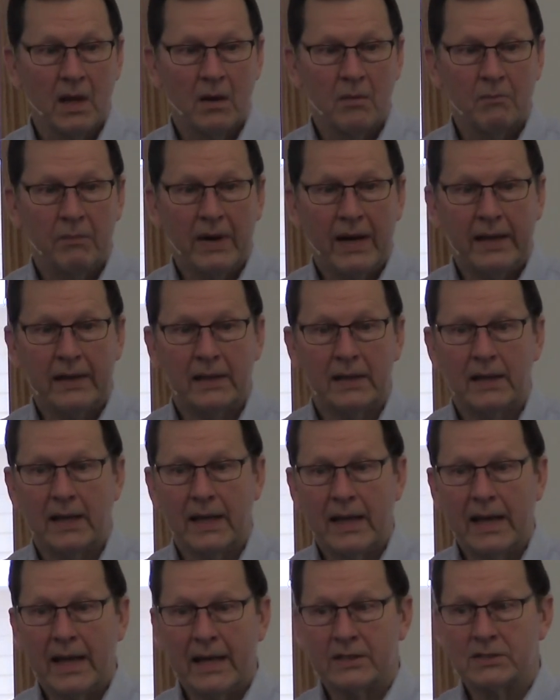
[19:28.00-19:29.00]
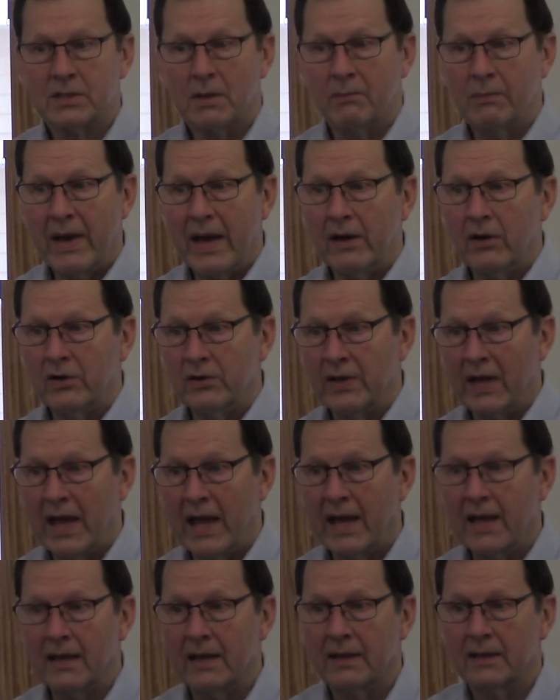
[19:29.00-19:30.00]
But it's a better
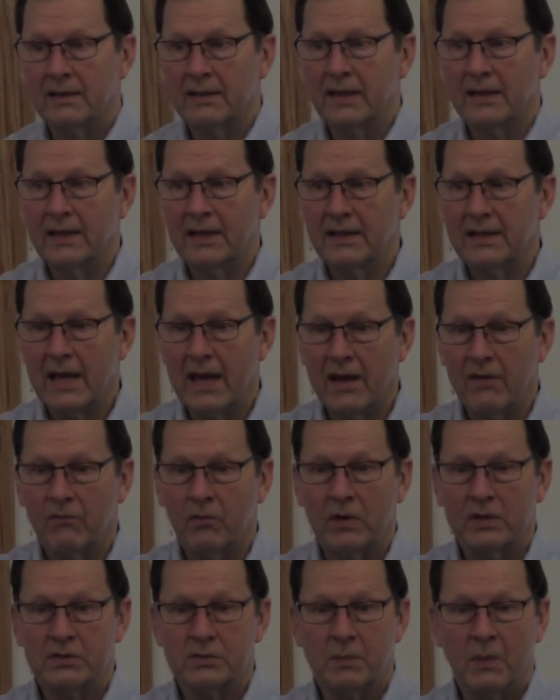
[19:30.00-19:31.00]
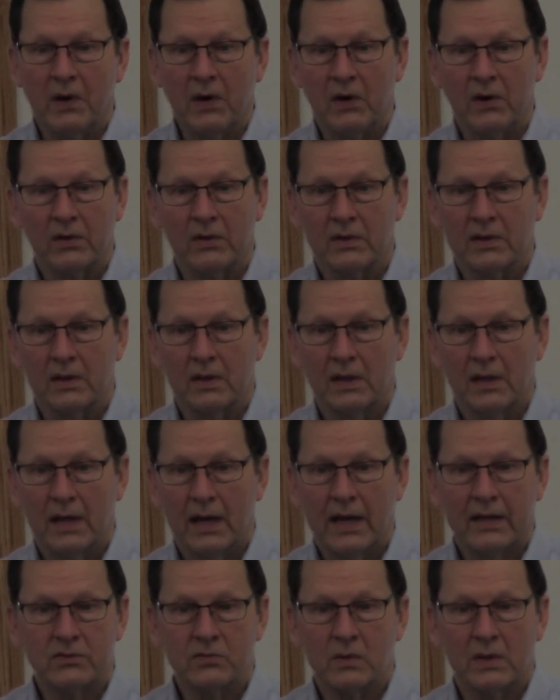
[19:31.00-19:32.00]
day than the day of one's birth.
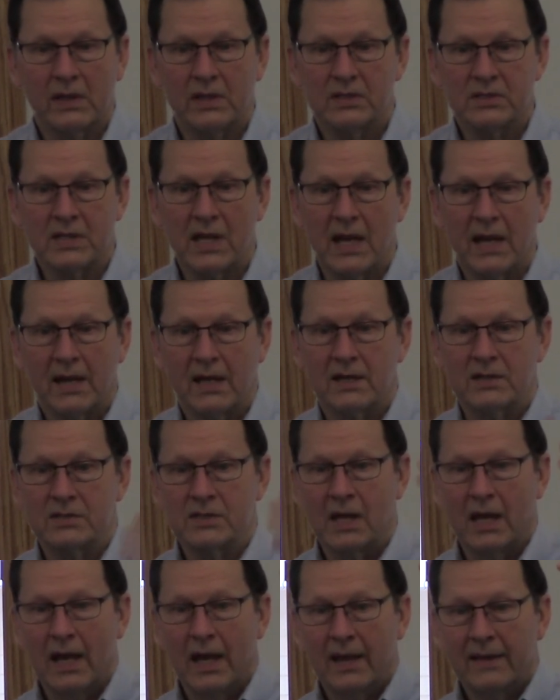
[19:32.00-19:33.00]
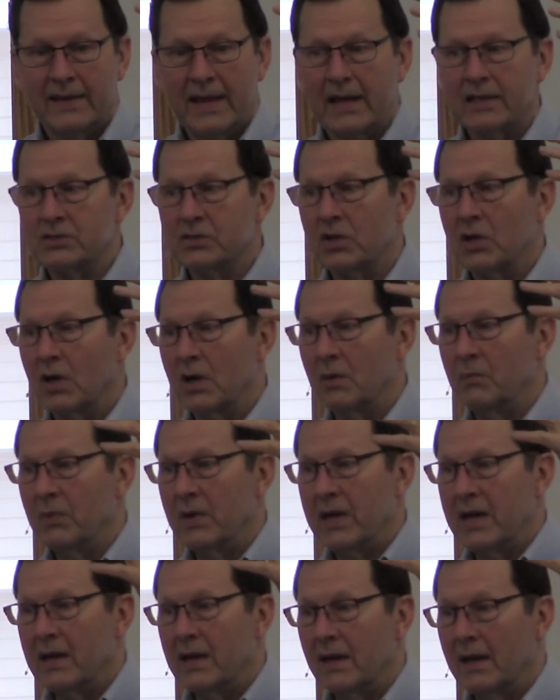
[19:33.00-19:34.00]
That's what it's saying because that's going to
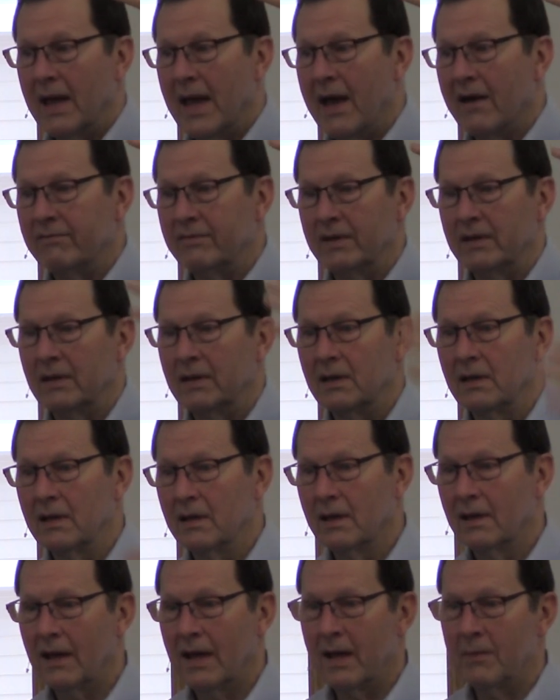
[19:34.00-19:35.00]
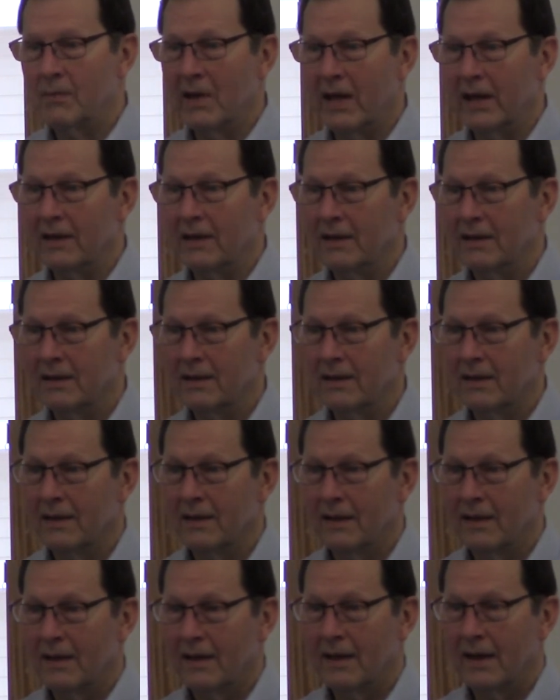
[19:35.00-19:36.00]
be heaven. Amen.
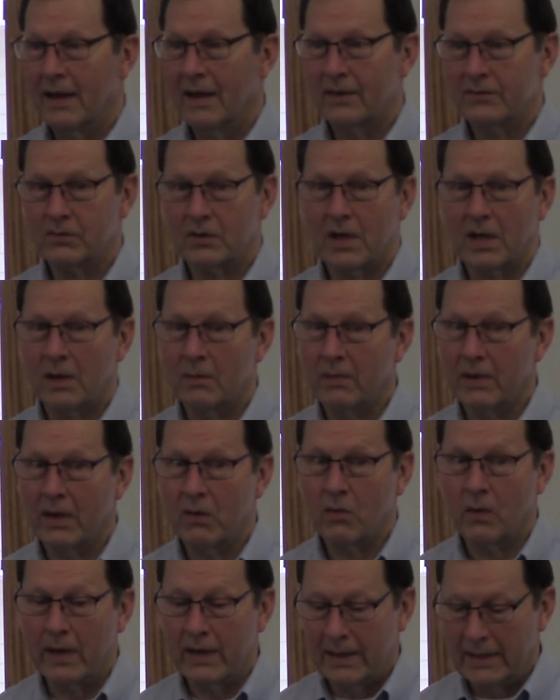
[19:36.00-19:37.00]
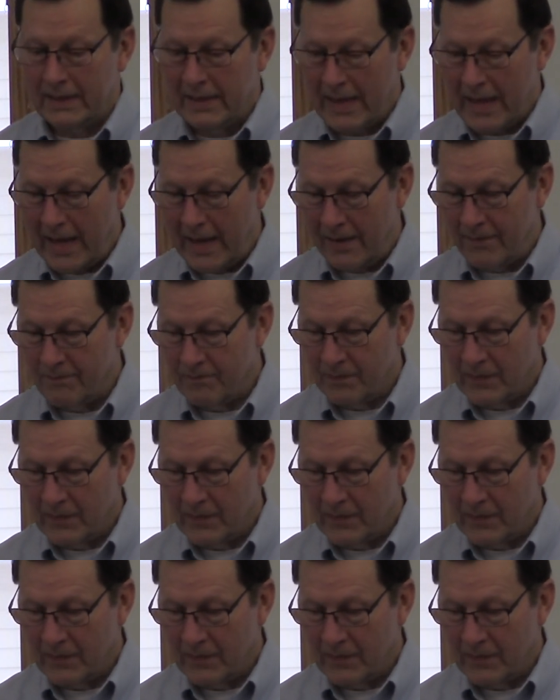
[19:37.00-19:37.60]
That's going to be quite a day.